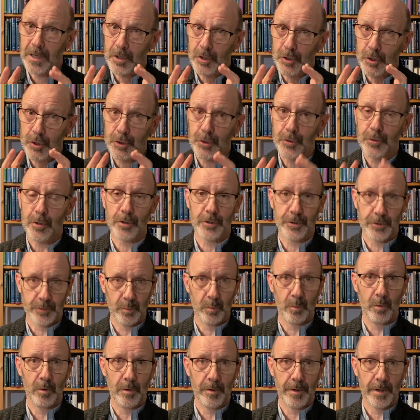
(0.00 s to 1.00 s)
is
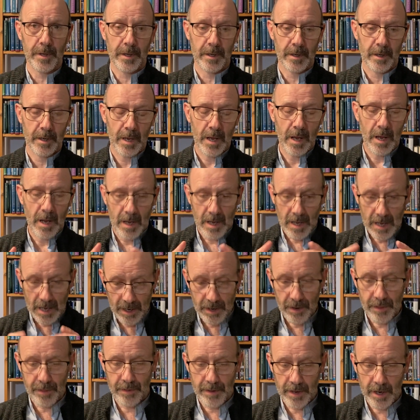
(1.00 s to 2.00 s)
trustworthy.
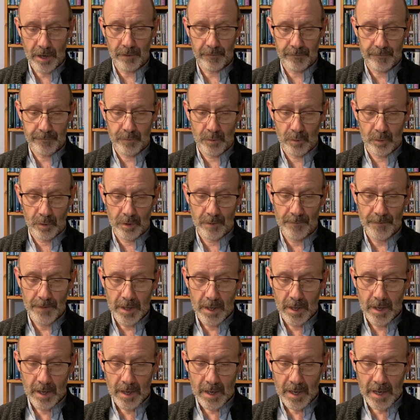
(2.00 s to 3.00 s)
And therefore,
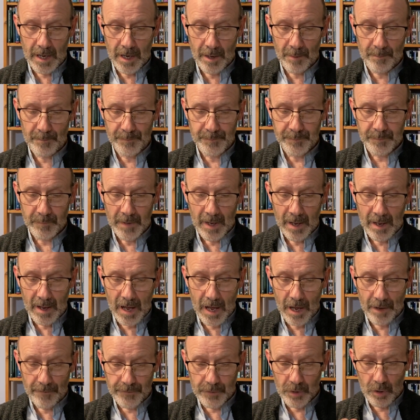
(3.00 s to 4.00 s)
um,
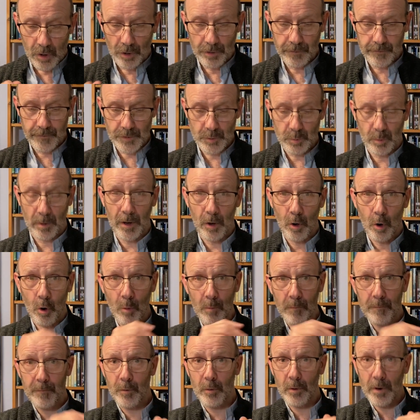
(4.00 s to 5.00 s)
I have confidence what I
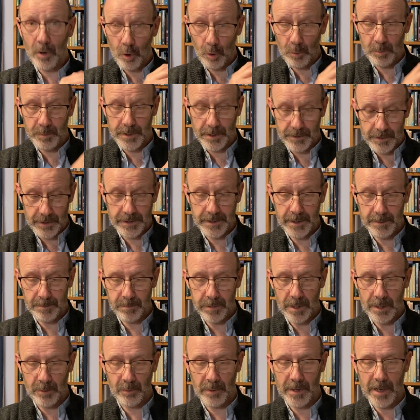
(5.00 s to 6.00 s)
hope for. I hope that the
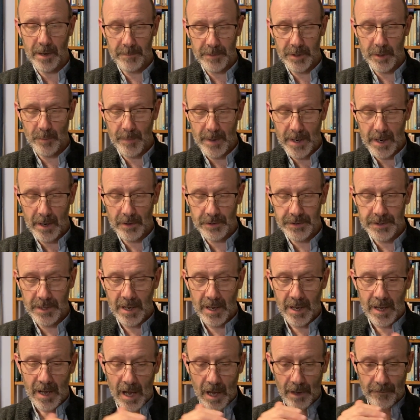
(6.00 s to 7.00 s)
plane will get me to Paris.
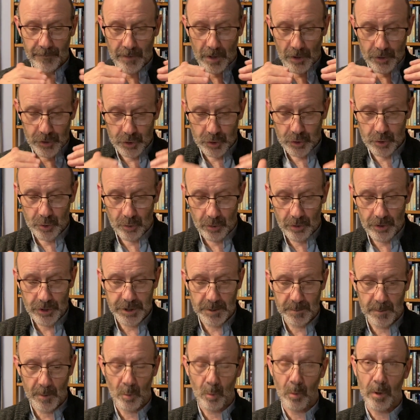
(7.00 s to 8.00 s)
I have assurance
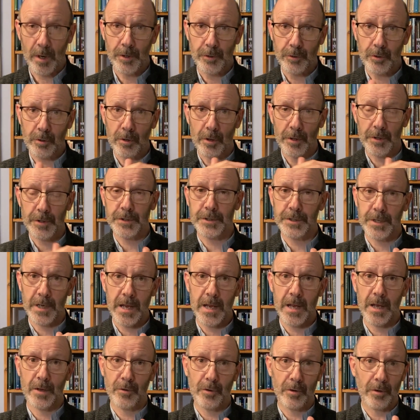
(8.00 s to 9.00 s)
about what I do not
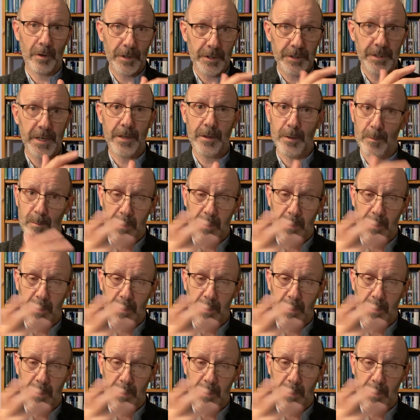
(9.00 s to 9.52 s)
see. I do not see the